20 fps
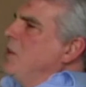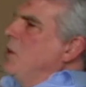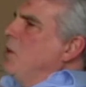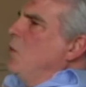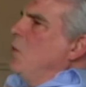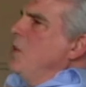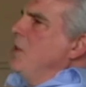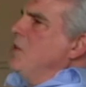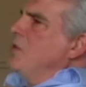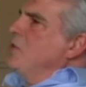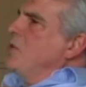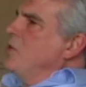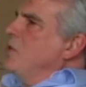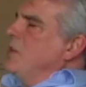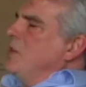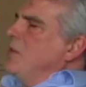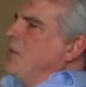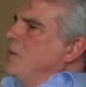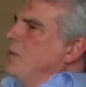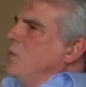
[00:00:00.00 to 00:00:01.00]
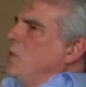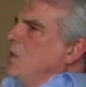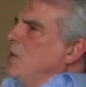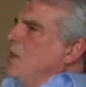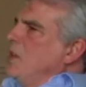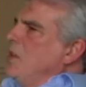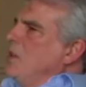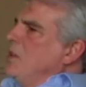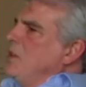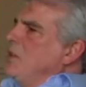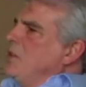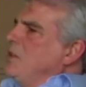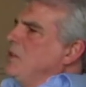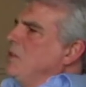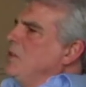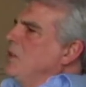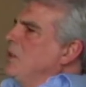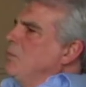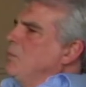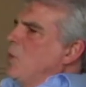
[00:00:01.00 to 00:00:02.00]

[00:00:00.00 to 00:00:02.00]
whole history that really you can